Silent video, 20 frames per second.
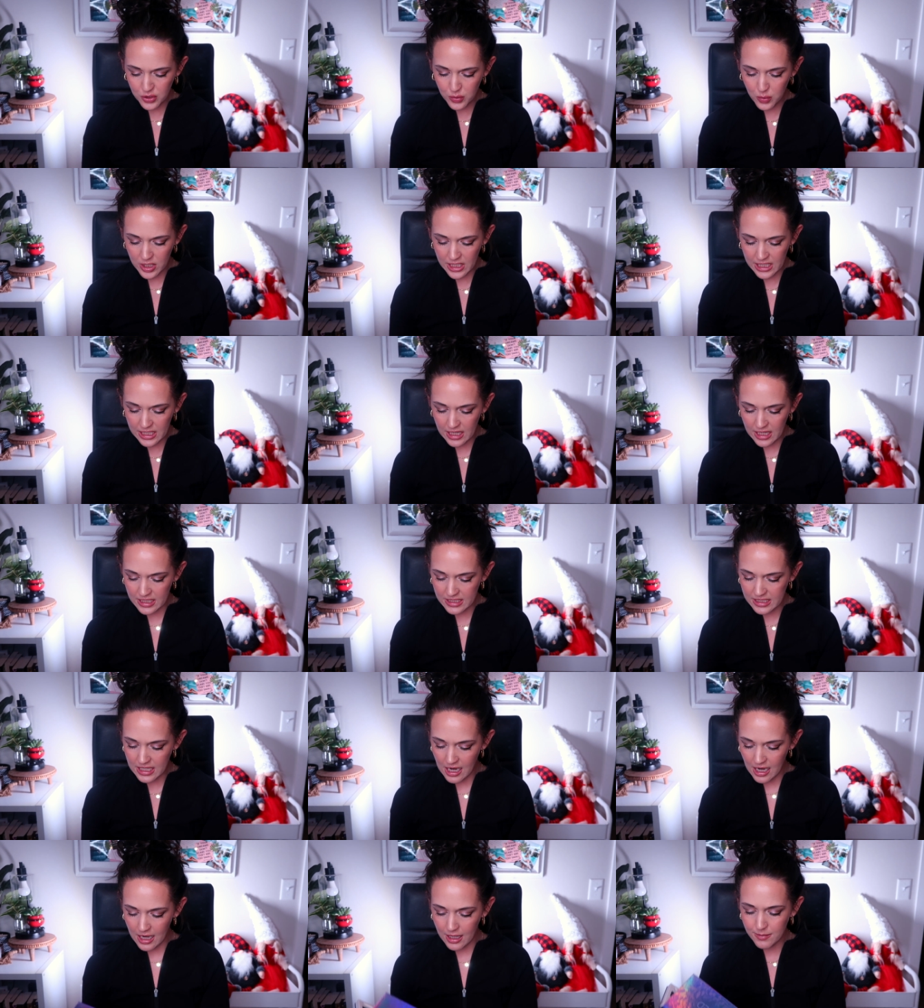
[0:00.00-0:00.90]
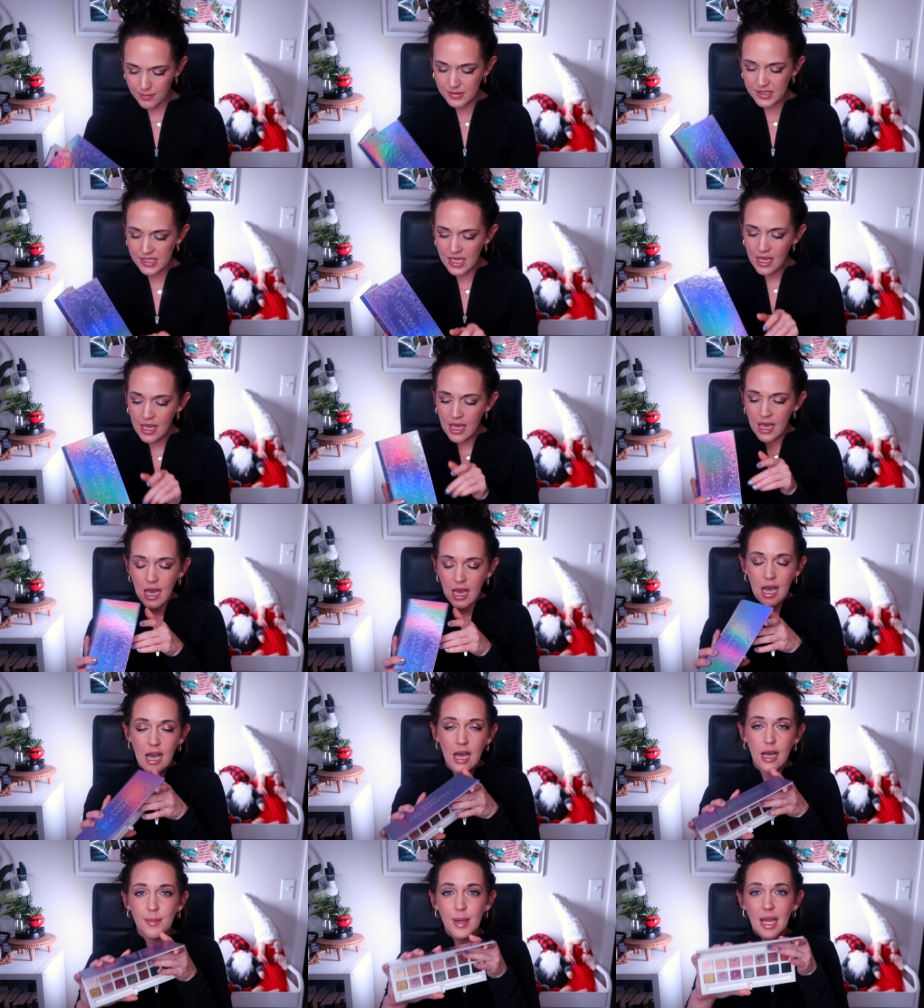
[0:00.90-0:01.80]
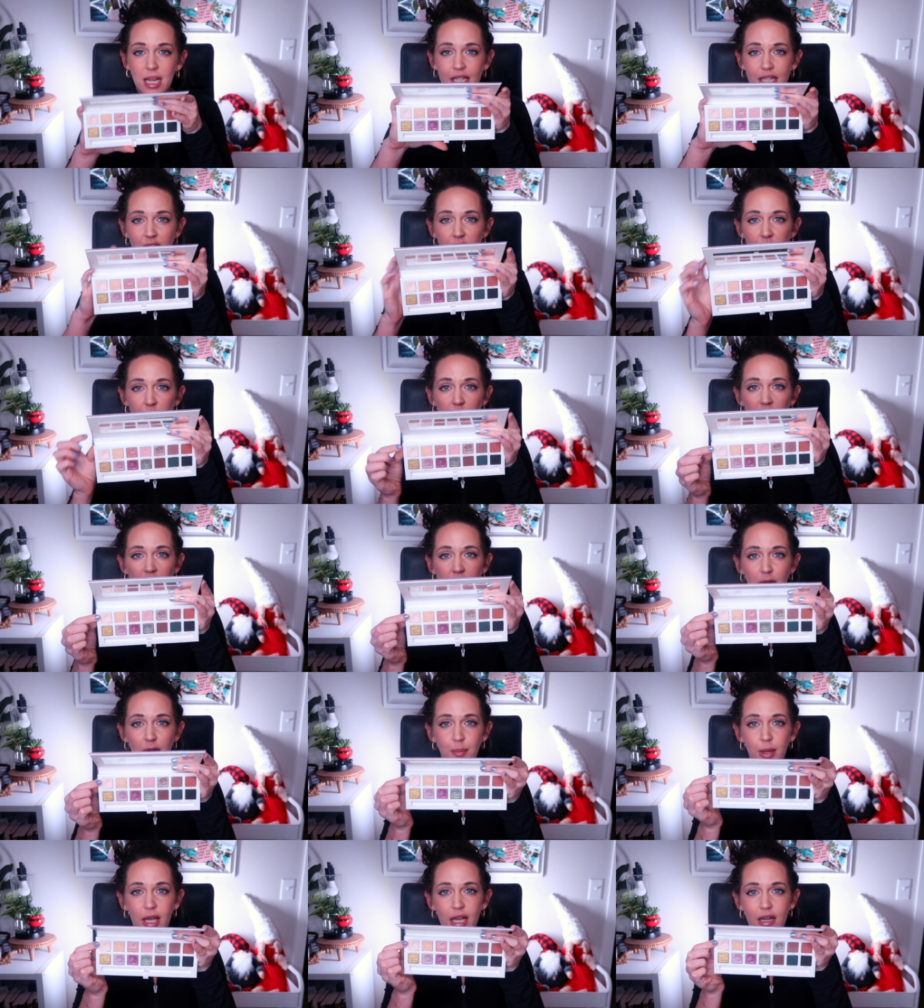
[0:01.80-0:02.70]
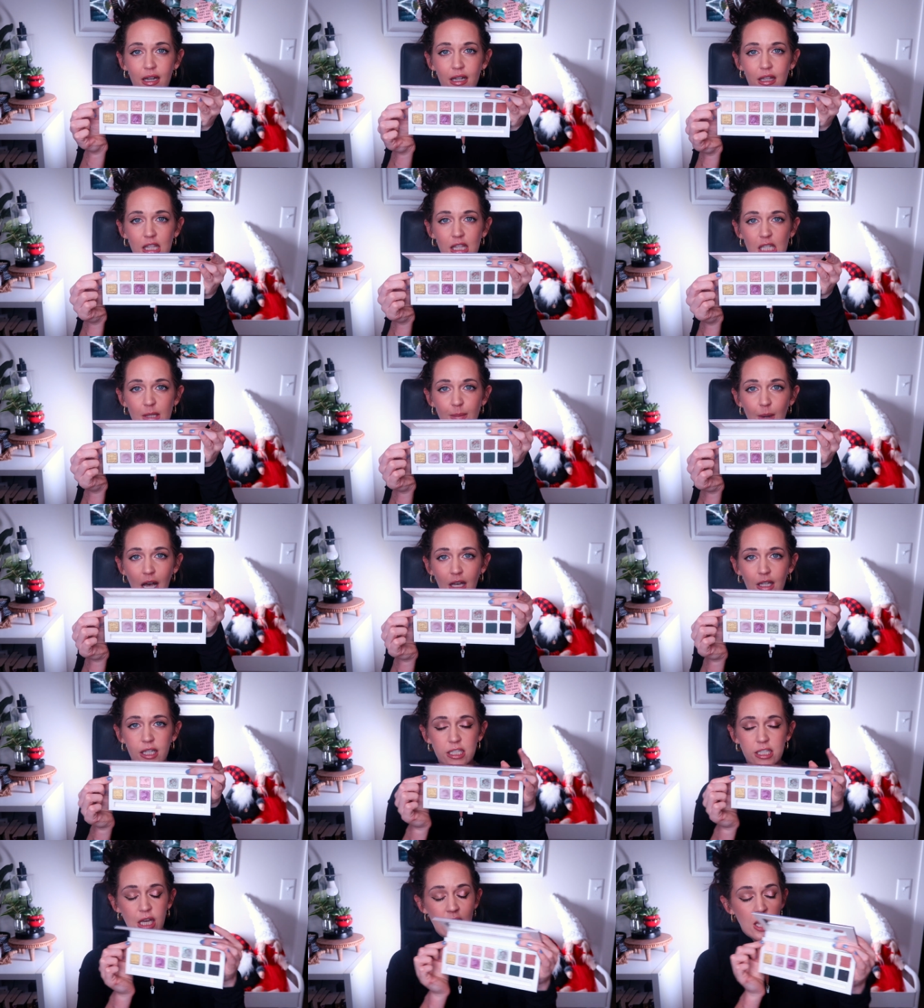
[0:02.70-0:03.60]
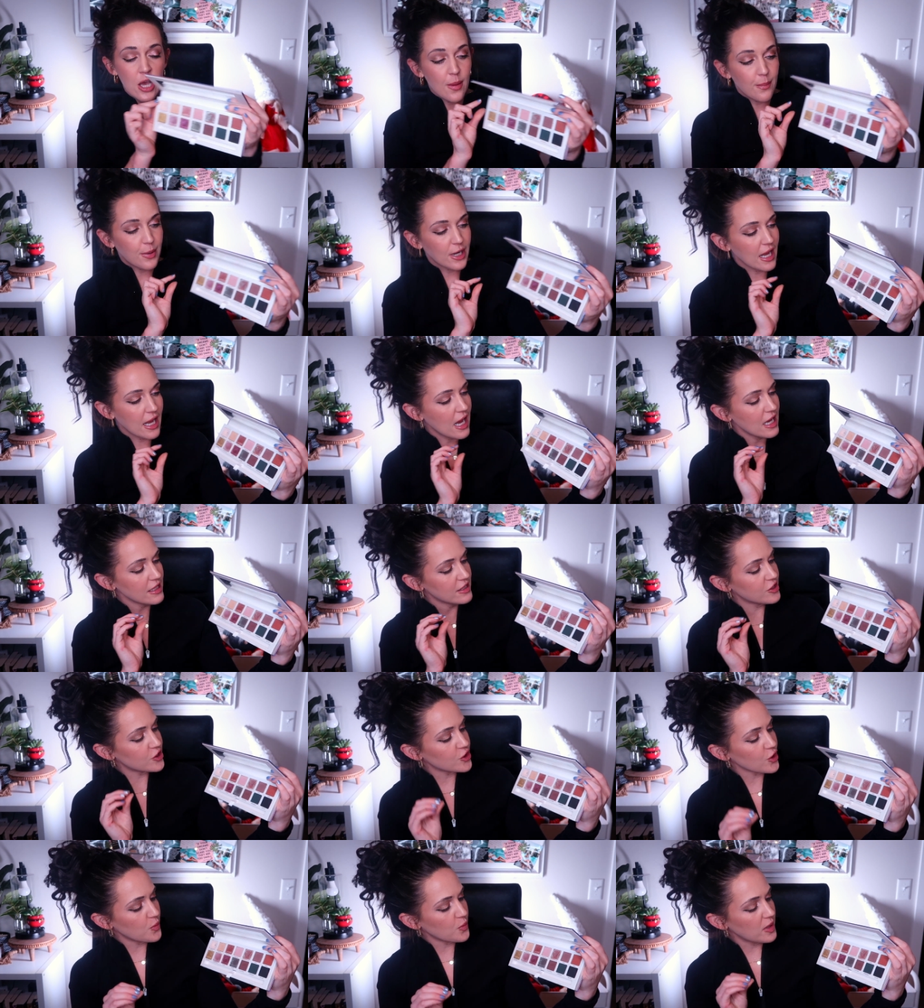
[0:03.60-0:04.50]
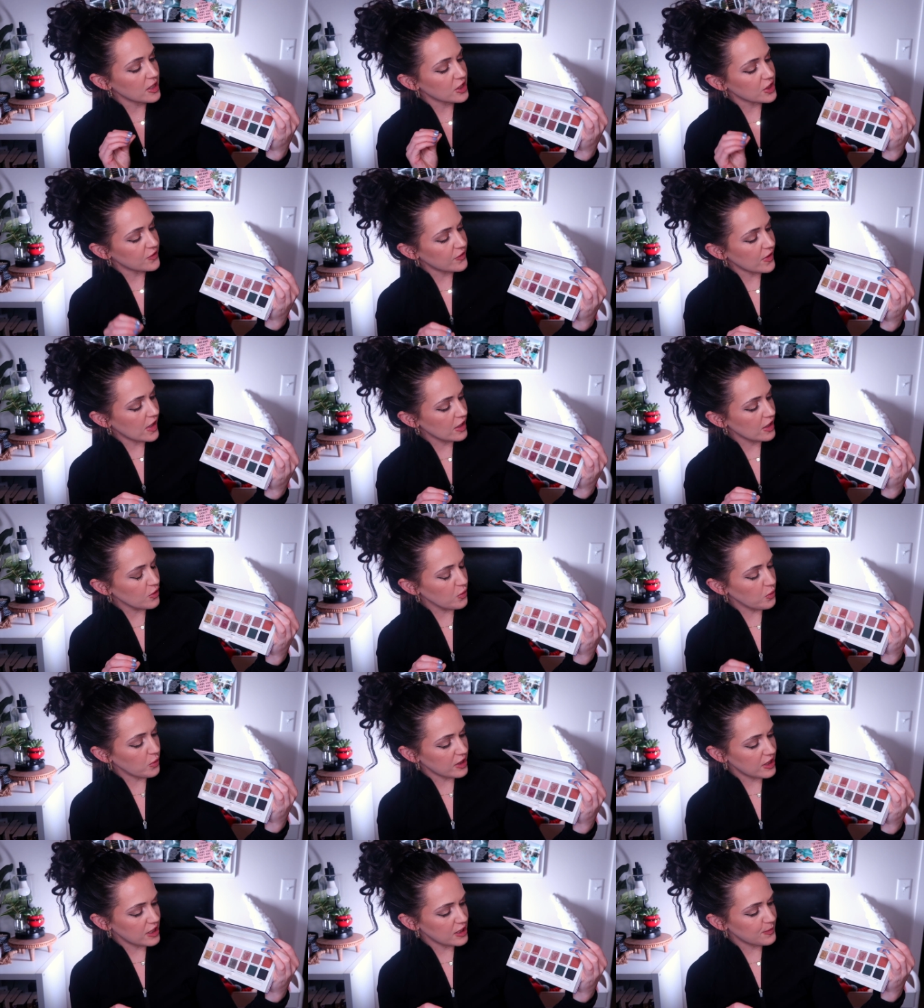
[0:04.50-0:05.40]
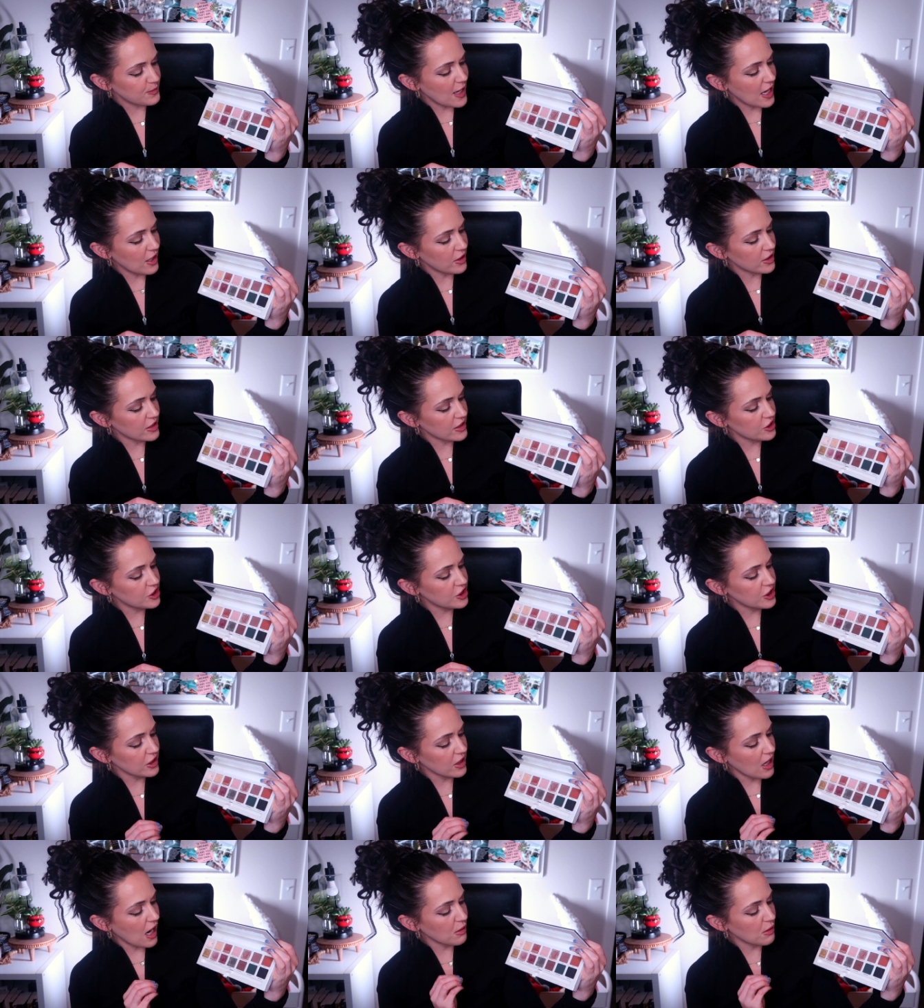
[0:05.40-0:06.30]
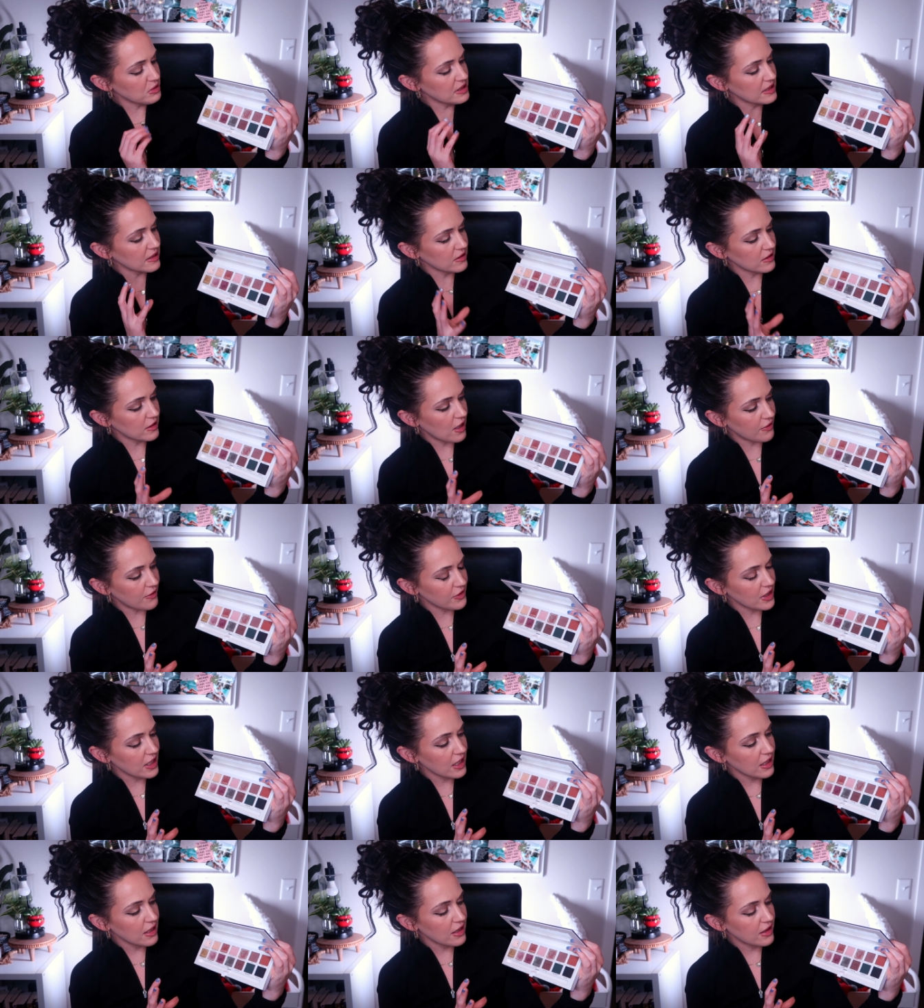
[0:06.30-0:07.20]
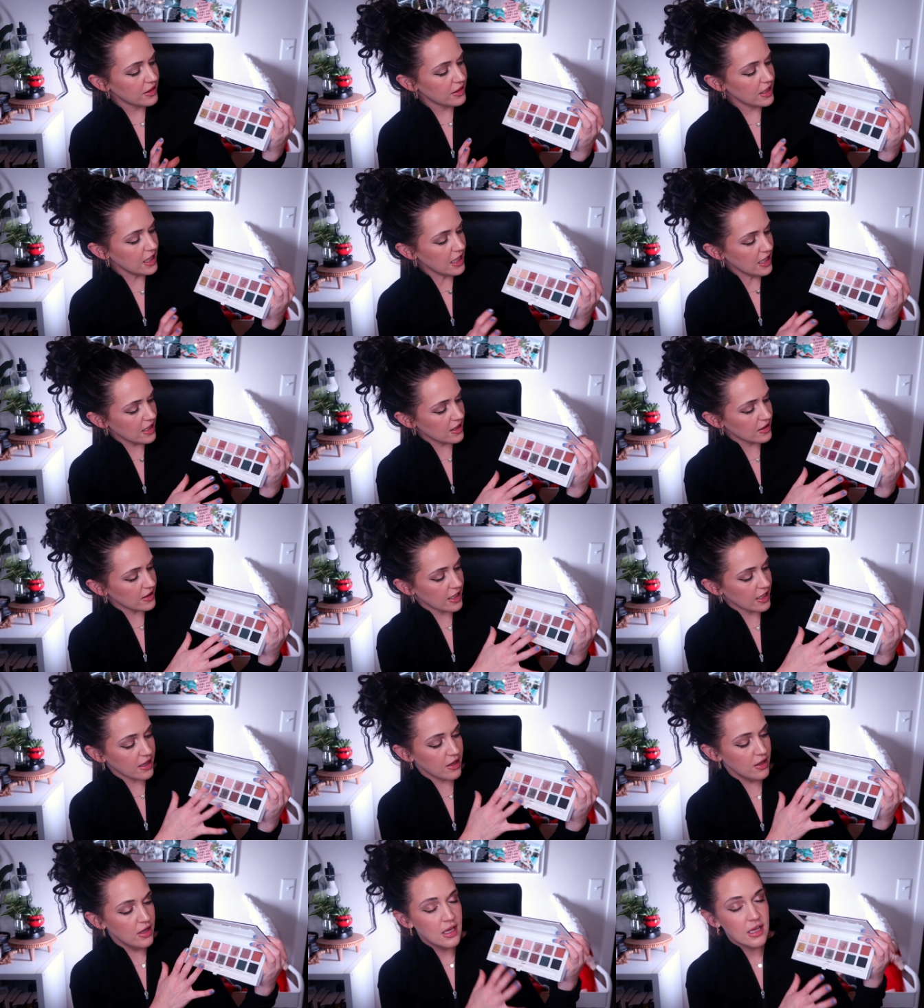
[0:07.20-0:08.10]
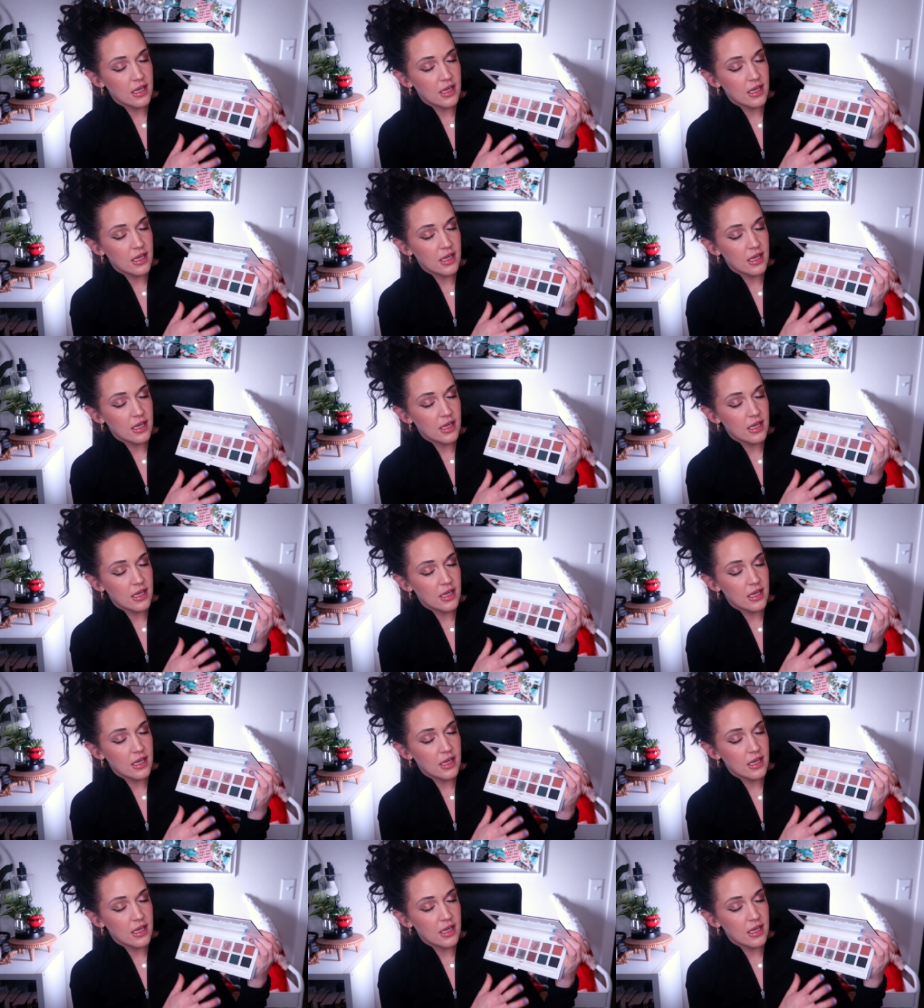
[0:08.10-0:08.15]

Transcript: 29 times. Um, I do have a pan in this palette, but I had so much fun with this palette this year. I was loving the like